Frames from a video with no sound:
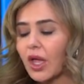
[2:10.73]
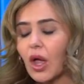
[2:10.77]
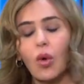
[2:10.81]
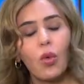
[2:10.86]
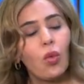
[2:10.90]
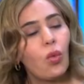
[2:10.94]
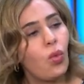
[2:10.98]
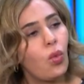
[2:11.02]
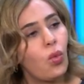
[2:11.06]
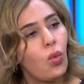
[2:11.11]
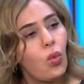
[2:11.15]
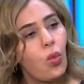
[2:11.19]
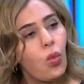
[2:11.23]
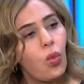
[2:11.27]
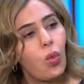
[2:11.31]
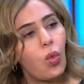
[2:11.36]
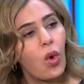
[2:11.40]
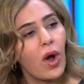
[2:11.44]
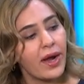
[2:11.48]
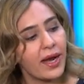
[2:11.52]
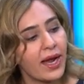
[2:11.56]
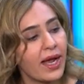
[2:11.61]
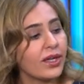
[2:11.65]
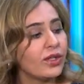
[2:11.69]

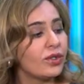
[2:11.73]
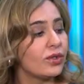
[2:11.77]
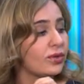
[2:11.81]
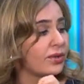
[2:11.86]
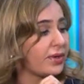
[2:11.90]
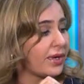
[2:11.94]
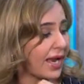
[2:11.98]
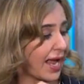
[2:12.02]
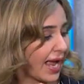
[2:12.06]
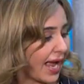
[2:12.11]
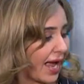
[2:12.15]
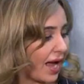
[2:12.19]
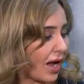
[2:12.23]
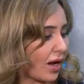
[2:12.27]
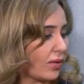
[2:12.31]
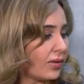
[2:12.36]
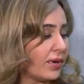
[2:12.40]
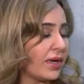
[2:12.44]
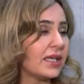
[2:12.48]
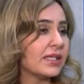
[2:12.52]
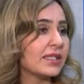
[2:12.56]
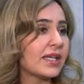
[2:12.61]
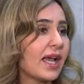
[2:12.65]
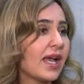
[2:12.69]
What I do now
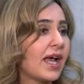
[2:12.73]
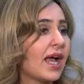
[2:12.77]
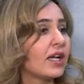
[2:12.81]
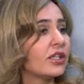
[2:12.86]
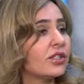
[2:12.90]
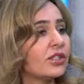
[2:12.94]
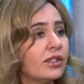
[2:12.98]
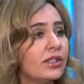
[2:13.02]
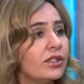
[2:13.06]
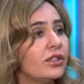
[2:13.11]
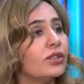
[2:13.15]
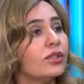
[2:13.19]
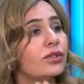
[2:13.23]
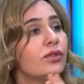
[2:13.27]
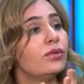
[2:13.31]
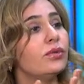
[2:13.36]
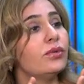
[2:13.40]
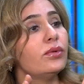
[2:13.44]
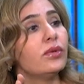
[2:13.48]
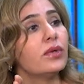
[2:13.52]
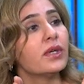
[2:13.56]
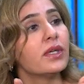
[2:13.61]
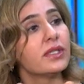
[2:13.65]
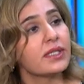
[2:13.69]
is I actually
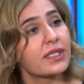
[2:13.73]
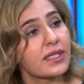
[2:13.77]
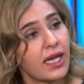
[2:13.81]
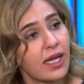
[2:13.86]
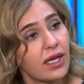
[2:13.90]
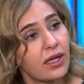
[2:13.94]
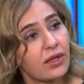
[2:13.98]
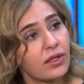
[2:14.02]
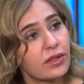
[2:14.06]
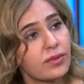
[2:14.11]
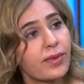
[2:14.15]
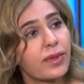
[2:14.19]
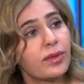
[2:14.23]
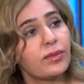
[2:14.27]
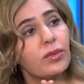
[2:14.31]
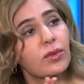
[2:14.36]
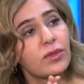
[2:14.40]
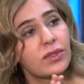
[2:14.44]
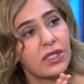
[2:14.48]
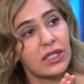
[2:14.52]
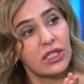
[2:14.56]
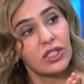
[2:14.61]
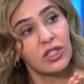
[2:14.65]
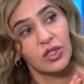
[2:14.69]
do sales, but
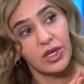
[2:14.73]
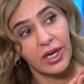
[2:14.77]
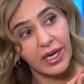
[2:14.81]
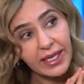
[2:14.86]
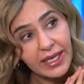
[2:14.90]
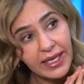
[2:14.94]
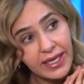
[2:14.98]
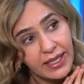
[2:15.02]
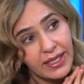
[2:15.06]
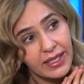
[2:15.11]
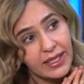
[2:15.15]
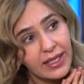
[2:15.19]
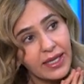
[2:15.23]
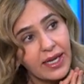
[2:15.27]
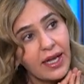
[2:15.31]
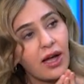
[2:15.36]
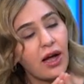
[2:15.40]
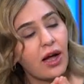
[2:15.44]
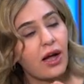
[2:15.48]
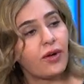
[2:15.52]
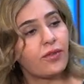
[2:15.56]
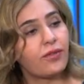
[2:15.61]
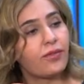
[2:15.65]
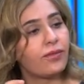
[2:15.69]
mostly training
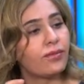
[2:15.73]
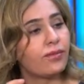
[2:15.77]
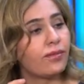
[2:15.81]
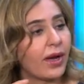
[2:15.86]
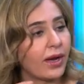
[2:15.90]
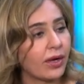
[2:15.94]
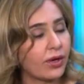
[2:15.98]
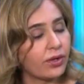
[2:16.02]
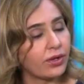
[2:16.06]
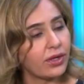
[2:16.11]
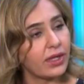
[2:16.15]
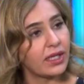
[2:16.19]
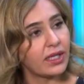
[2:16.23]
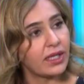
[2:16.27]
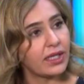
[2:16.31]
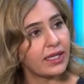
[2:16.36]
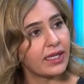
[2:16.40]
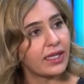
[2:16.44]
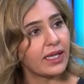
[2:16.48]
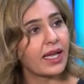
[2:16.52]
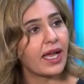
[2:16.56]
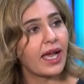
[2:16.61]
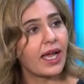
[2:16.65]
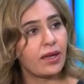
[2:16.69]
of
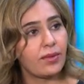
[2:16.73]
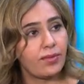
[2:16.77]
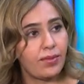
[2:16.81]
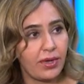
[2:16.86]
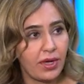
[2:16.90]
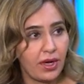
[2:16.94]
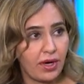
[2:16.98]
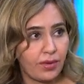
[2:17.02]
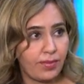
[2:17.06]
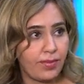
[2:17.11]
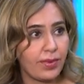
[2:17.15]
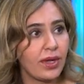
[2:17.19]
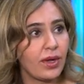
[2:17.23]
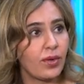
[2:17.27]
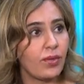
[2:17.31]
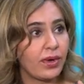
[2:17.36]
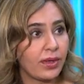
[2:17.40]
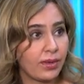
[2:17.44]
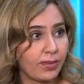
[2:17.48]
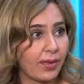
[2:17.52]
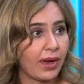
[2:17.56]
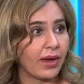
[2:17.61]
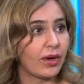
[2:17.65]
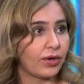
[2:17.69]
microneedling and PRP
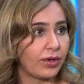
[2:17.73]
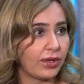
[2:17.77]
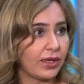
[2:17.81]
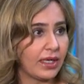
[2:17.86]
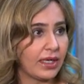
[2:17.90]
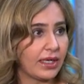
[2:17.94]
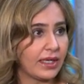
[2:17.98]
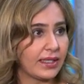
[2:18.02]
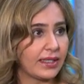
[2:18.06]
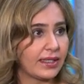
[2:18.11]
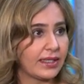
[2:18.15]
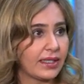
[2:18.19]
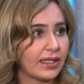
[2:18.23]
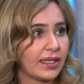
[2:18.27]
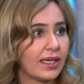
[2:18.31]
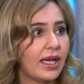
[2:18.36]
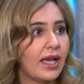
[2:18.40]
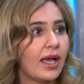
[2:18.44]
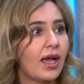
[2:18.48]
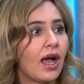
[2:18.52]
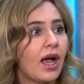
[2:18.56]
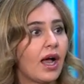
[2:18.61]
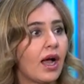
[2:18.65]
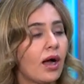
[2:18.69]
with microneedling.
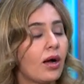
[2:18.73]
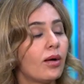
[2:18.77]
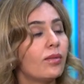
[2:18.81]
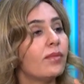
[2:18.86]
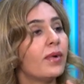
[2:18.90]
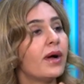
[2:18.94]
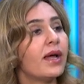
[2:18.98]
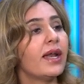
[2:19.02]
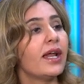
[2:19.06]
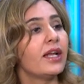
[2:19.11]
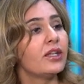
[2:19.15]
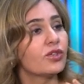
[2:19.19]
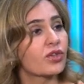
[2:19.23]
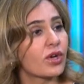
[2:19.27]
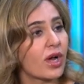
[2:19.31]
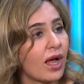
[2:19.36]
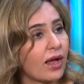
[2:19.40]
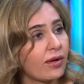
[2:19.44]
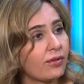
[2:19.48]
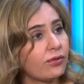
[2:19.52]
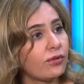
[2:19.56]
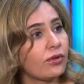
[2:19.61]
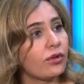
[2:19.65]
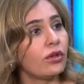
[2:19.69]
And I
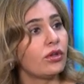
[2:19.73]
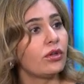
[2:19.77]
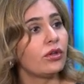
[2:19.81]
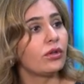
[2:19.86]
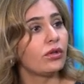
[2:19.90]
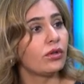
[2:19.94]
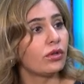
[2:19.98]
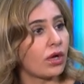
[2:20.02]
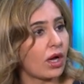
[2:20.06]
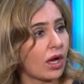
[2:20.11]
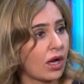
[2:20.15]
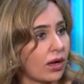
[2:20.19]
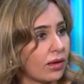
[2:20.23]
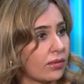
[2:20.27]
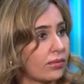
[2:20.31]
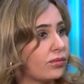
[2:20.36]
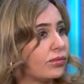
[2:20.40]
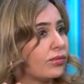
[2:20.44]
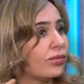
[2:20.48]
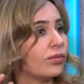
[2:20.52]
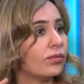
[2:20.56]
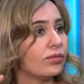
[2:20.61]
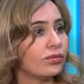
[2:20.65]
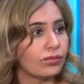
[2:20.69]
travel
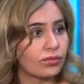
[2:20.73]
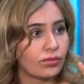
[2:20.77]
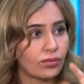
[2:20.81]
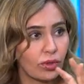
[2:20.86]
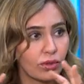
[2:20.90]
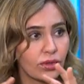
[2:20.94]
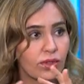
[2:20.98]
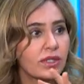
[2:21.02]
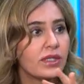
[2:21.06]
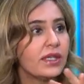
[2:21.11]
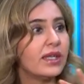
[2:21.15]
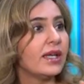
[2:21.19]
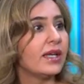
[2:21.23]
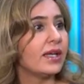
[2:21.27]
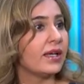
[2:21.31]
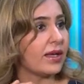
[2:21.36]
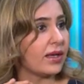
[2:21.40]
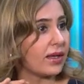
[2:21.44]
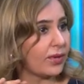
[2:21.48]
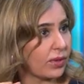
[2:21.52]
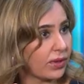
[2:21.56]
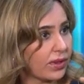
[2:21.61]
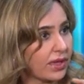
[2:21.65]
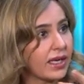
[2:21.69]
mostly
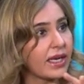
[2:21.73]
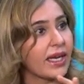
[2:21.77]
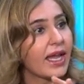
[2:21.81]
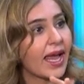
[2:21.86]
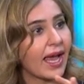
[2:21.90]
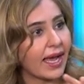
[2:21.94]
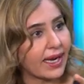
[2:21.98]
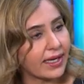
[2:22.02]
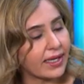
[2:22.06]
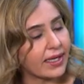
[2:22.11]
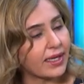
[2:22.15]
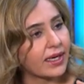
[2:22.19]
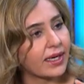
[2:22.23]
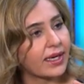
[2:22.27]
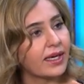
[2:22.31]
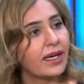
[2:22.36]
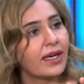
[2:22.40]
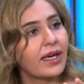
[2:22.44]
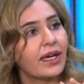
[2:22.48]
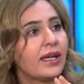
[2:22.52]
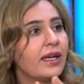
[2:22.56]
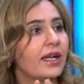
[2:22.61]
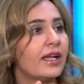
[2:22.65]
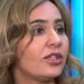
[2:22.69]
within Canada,
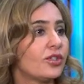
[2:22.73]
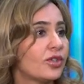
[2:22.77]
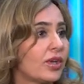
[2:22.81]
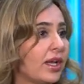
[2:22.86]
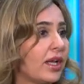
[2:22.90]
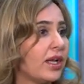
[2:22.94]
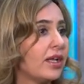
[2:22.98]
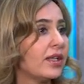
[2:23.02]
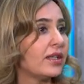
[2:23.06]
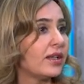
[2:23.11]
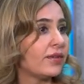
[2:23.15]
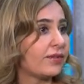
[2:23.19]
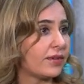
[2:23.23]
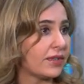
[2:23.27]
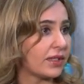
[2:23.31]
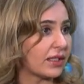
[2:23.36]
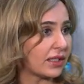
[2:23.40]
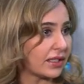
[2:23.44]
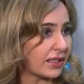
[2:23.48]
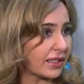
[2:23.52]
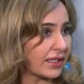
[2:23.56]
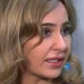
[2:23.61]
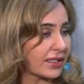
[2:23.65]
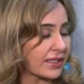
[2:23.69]
and I train in different
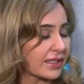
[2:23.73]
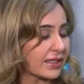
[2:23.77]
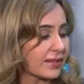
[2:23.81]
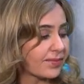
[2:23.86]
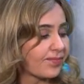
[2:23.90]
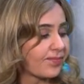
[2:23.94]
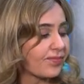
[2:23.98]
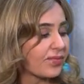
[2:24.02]
clinics.